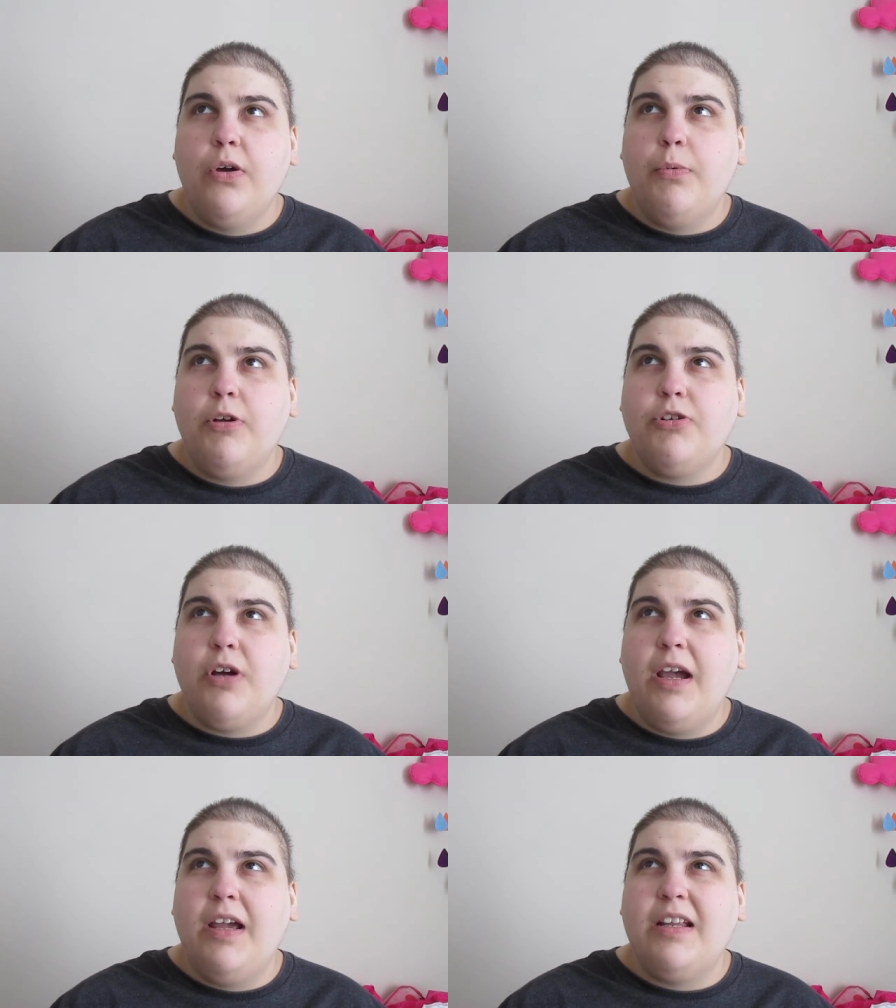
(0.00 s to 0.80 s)
we
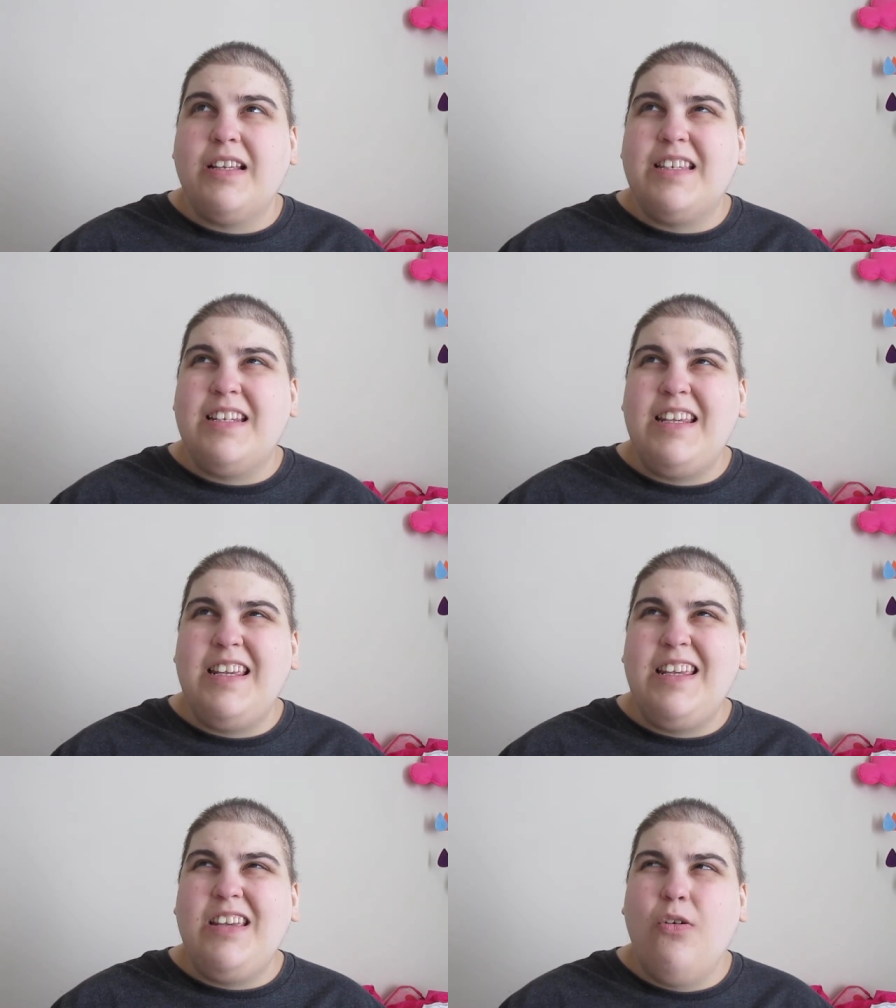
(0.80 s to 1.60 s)
tried a
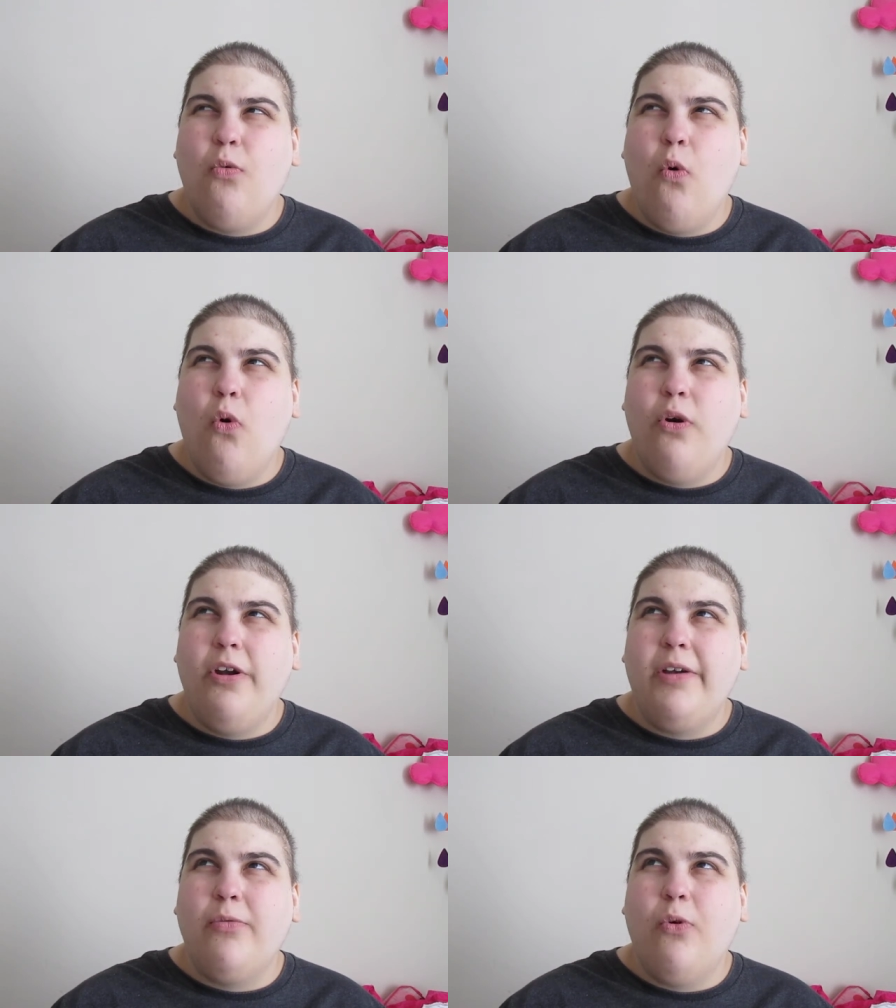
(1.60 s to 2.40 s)
tea,
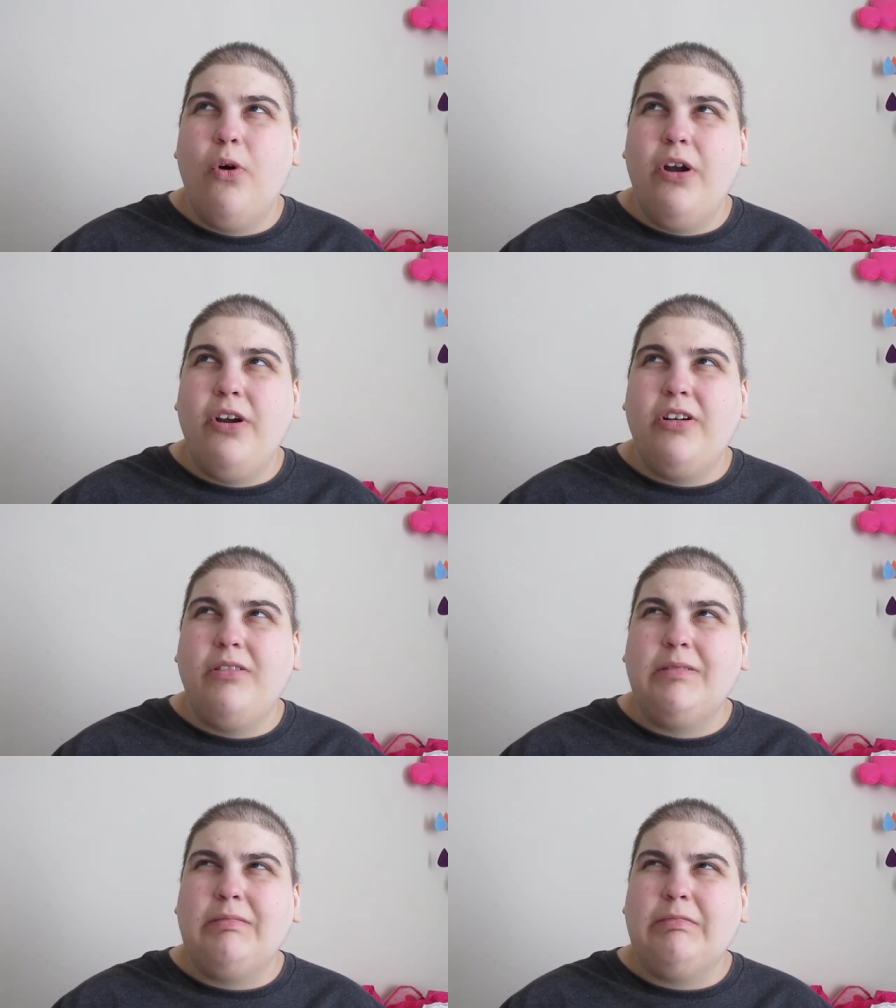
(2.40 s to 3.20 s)
Warn,
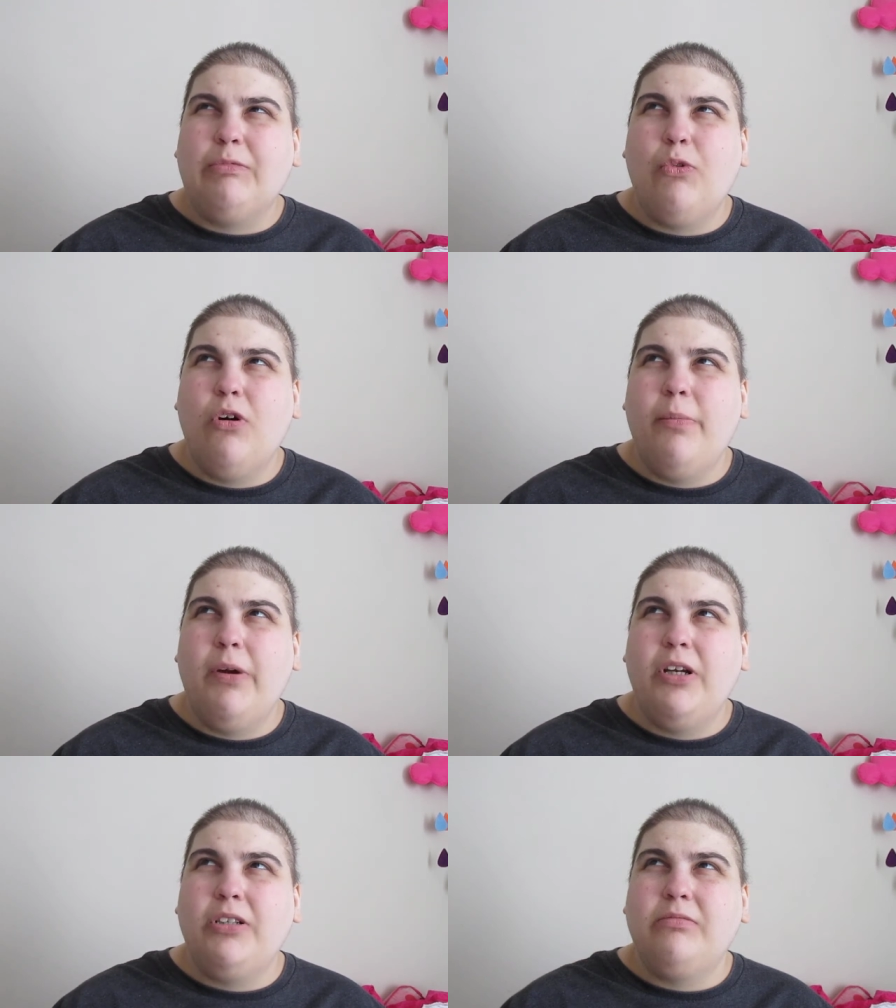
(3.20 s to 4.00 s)
Warner,
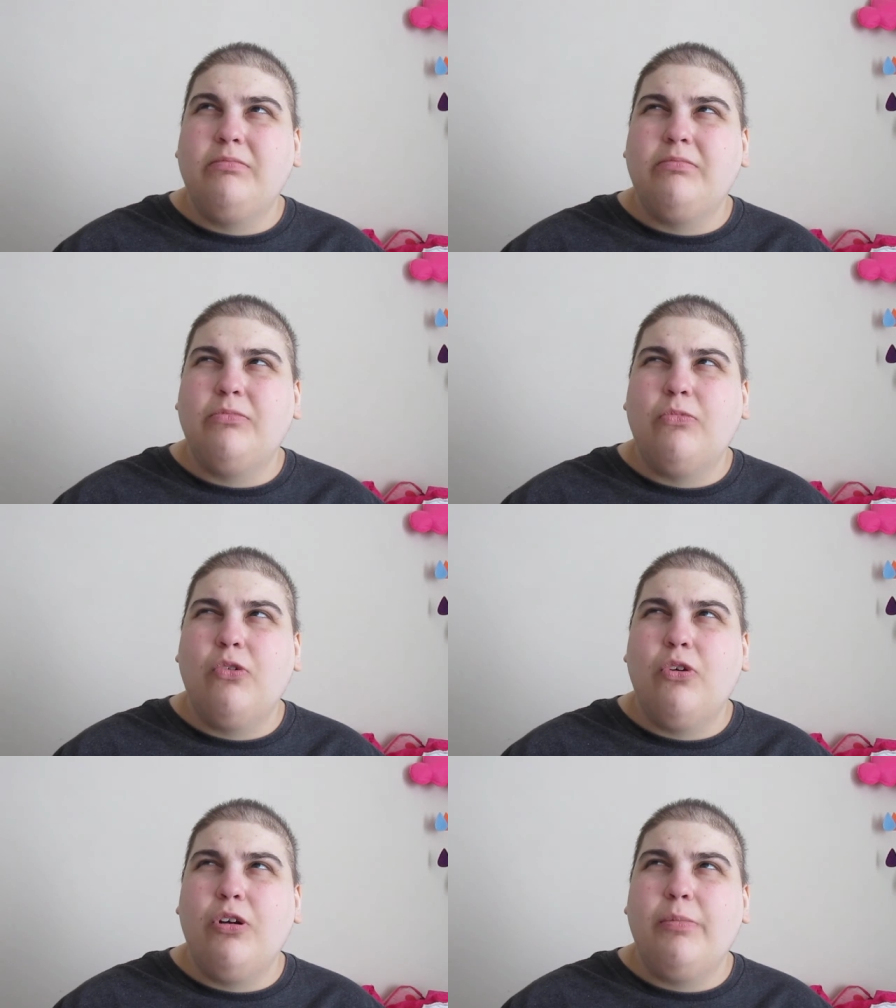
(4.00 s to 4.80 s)
Warber,
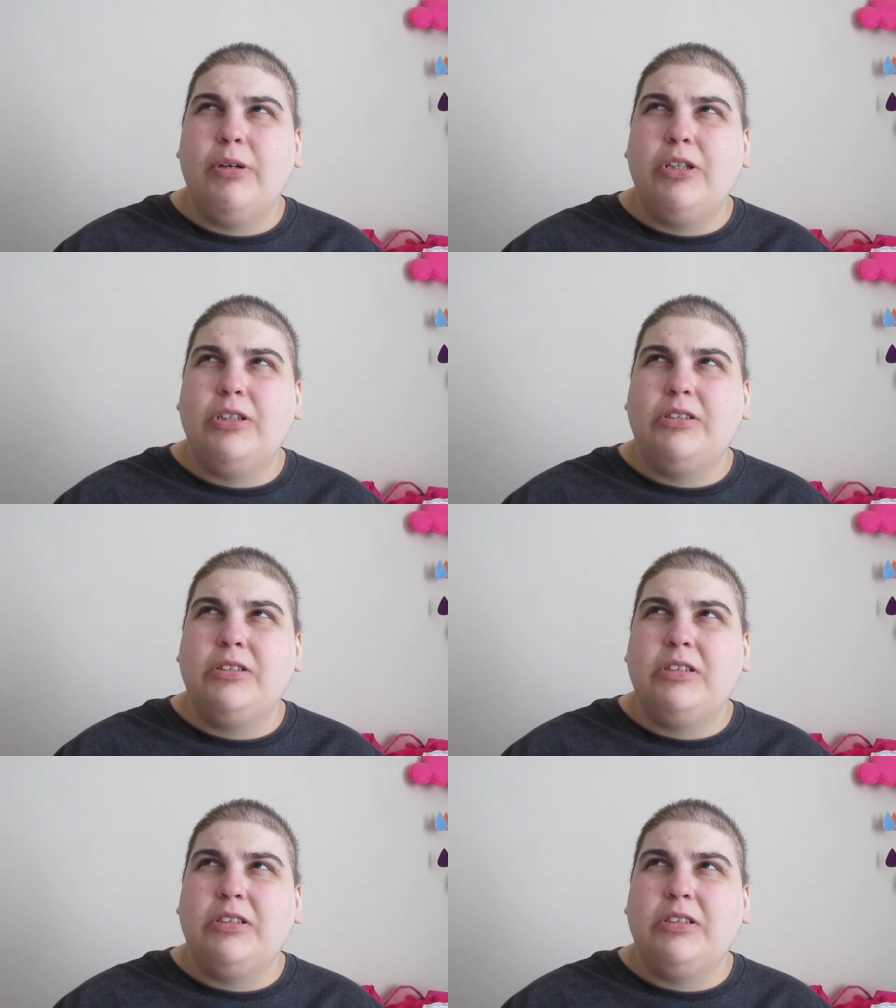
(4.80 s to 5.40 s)
Warber.